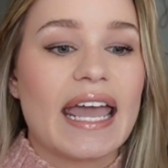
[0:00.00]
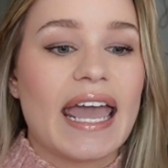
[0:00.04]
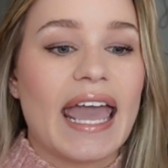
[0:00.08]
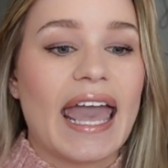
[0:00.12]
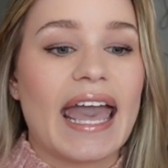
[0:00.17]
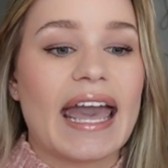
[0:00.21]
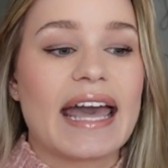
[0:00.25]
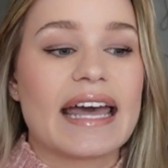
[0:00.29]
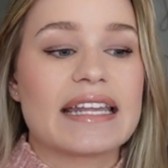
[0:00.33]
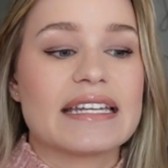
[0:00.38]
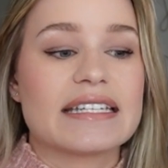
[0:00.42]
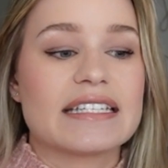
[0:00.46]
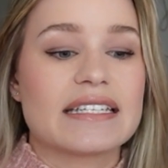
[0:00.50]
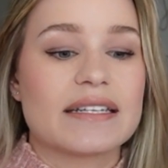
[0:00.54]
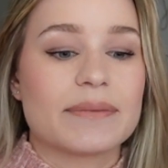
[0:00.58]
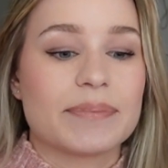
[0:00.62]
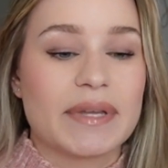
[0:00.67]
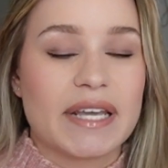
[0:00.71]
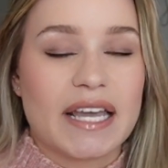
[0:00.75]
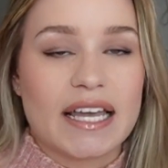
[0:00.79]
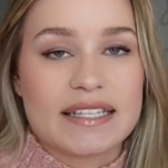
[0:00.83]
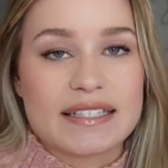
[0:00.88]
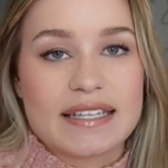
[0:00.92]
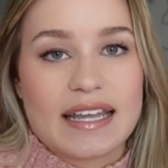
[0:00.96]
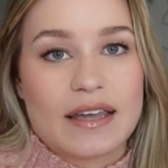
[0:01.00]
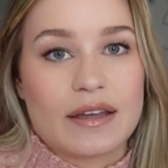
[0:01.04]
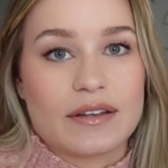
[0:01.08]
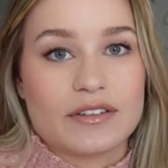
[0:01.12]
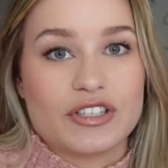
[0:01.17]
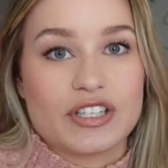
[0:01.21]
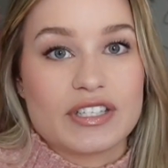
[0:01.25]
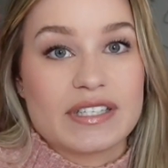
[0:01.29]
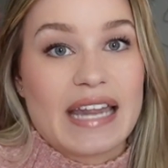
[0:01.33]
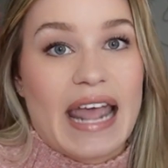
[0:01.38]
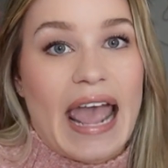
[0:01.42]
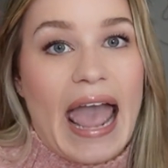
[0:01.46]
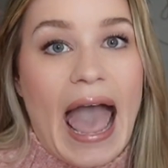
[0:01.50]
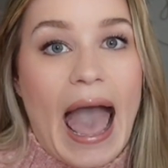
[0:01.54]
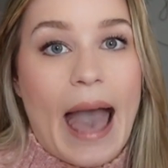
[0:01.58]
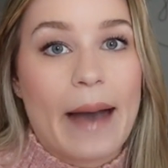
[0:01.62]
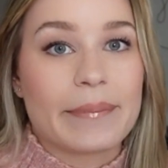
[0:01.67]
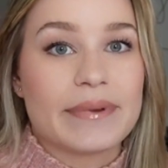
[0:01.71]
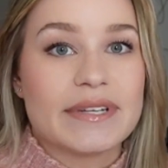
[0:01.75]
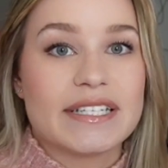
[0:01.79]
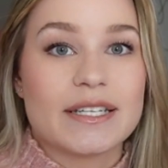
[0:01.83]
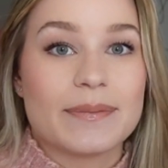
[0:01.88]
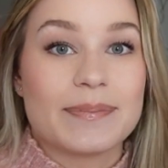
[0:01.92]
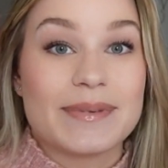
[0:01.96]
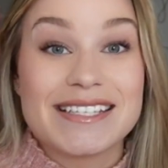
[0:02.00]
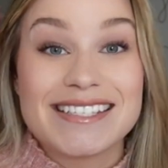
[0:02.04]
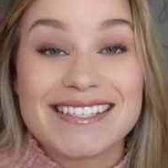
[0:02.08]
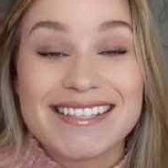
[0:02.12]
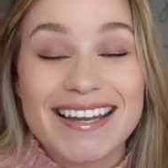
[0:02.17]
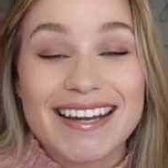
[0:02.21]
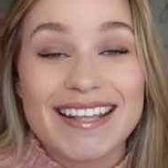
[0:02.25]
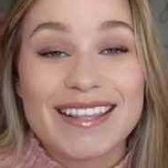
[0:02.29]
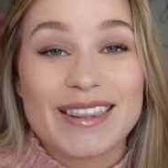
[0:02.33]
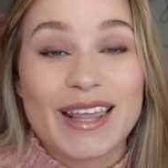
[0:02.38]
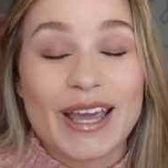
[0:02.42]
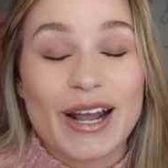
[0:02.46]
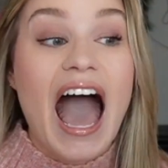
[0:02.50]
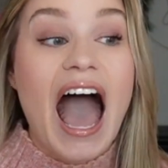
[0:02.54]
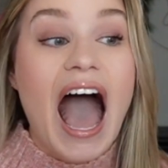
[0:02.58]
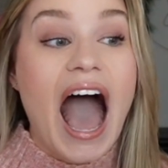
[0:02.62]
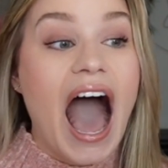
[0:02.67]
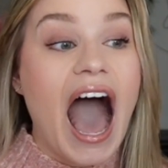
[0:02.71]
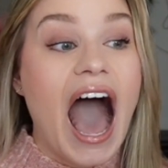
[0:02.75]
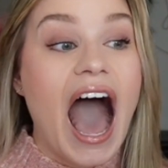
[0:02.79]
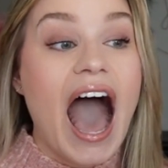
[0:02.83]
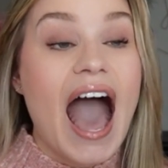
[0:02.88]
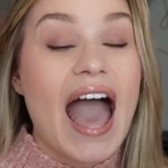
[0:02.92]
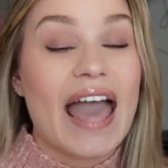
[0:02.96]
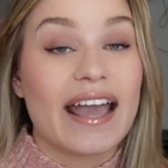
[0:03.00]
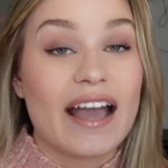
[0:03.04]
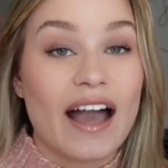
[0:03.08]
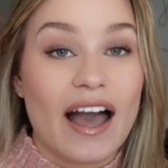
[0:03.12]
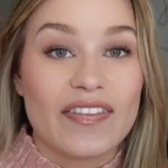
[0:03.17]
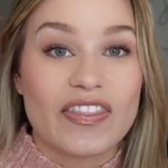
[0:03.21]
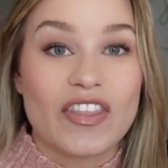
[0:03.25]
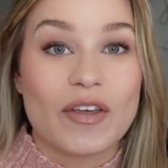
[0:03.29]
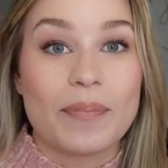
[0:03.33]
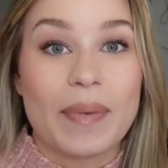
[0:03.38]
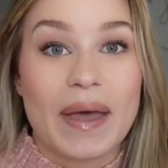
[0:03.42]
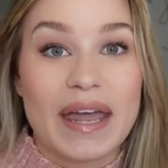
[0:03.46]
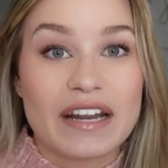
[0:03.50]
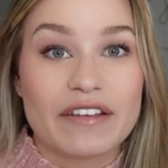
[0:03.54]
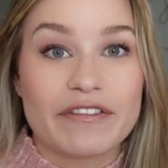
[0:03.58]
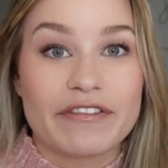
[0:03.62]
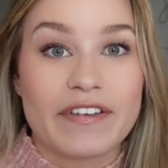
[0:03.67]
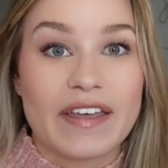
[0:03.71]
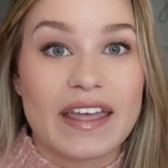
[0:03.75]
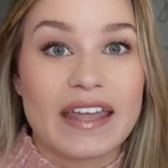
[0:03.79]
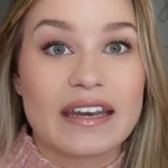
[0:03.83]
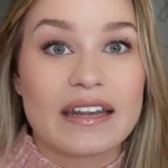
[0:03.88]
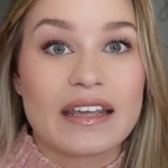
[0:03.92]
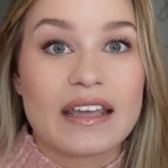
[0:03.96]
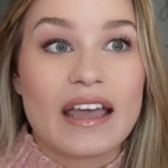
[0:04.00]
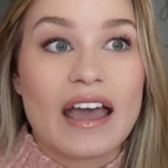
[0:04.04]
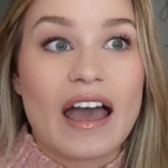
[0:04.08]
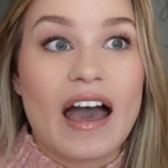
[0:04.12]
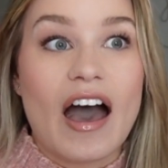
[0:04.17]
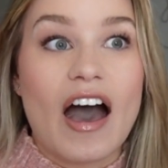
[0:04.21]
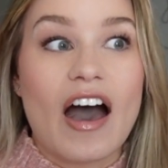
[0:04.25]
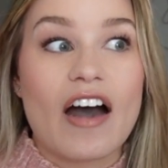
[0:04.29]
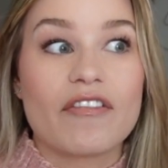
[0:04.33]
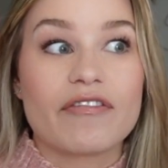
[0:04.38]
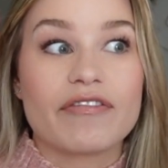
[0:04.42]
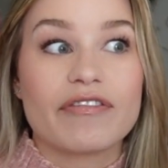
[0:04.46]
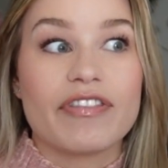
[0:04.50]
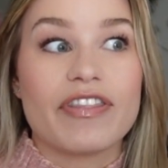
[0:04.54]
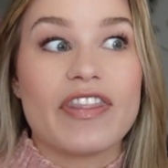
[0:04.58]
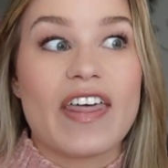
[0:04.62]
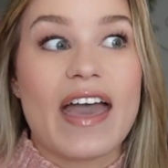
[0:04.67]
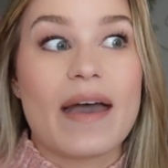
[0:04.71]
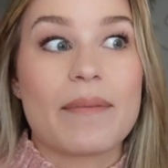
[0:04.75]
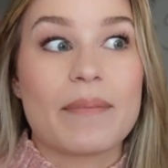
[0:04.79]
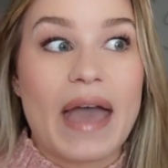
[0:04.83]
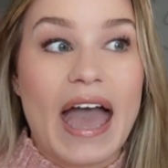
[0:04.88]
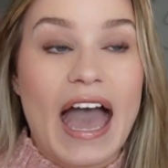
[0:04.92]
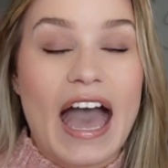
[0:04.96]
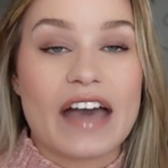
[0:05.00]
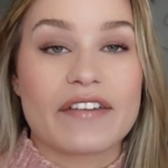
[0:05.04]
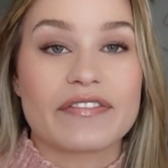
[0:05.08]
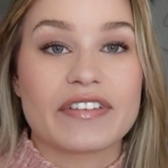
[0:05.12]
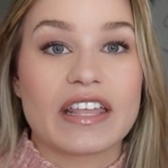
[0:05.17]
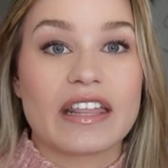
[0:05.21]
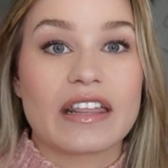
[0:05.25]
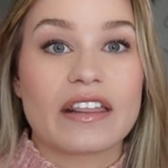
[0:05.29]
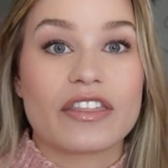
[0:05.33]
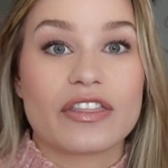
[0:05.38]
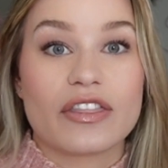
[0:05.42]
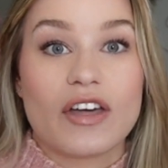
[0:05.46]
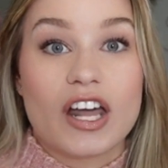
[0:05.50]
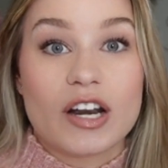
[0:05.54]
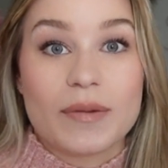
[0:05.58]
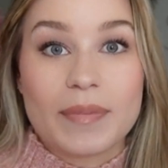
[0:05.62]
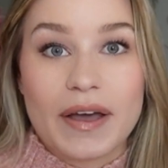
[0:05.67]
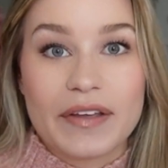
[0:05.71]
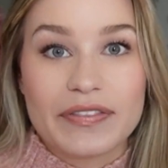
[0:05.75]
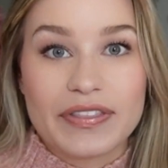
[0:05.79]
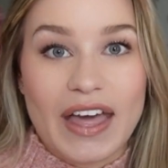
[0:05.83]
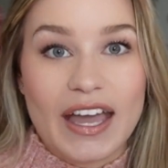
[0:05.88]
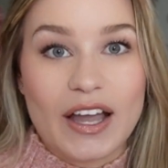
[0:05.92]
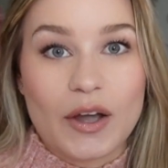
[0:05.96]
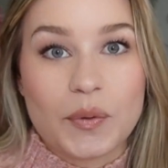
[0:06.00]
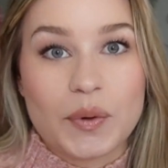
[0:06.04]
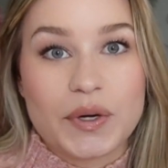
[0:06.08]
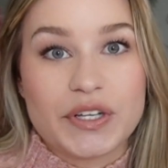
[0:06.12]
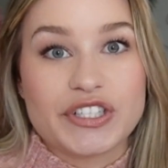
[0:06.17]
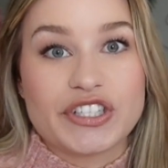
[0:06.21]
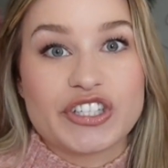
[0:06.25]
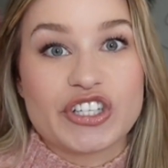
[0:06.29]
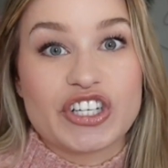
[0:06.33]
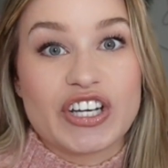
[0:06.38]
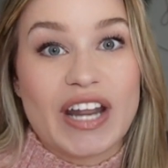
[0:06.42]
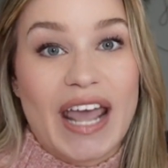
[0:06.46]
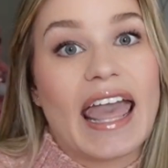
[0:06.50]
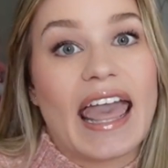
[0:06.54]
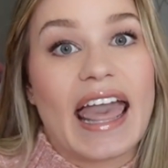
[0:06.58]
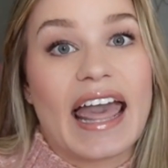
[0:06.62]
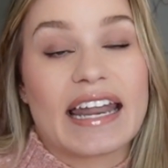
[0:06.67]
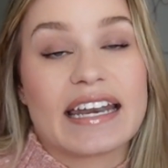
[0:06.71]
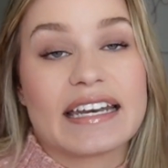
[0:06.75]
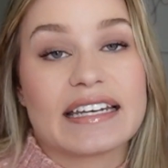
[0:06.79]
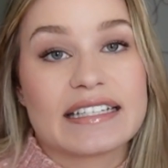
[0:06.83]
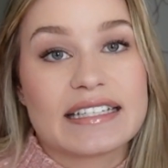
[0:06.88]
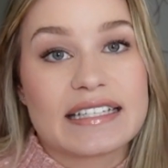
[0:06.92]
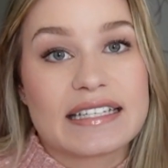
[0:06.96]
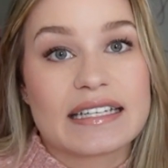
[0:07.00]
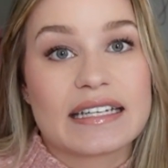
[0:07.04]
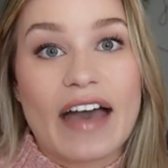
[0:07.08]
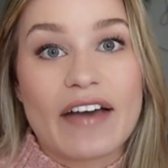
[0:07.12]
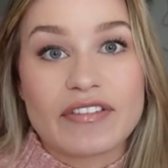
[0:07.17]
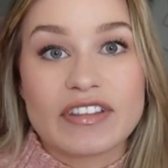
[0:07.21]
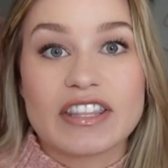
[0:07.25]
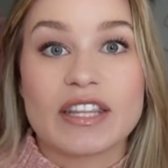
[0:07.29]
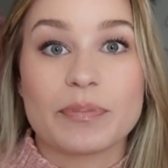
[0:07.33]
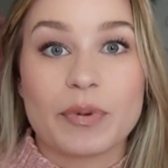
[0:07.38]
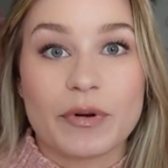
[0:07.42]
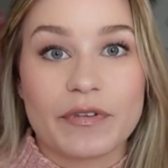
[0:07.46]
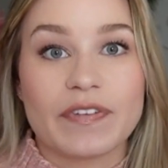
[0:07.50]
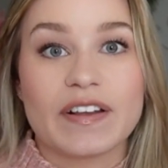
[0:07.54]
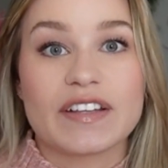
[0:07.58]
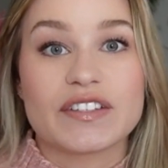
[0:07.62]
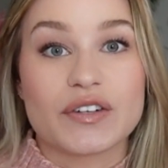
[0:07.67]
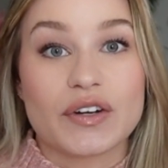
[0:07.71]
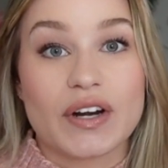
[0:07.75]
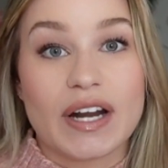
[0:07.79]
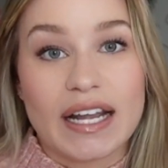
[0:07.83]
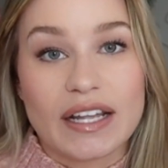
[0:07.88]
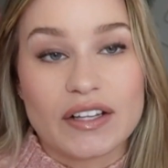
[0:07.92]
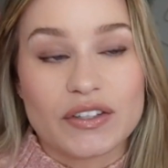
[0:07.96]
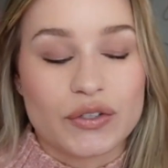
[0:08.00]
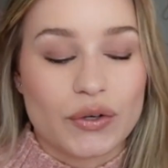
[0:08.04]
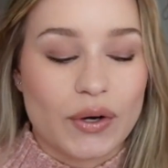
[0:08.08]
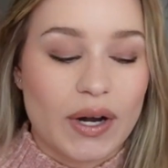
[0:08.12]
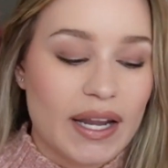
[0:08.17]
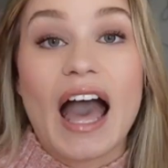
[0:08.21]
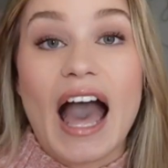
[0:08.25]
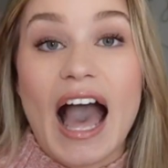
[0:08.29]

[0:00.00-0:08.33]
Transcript: And because I just happened to be sitting there, I got the benefit of them having thought about that question and having the professor answer it.